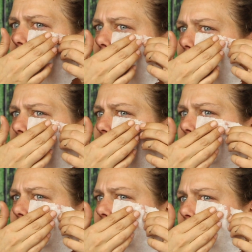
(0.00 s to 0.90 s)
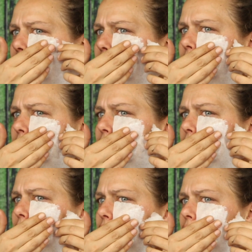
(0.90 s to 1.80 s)
of the tissue,
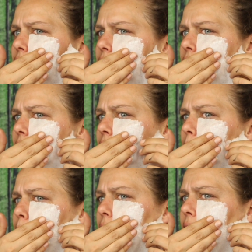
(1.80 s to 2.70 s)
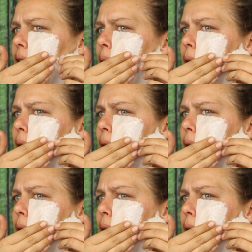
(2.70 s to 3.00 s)
so just gently peel it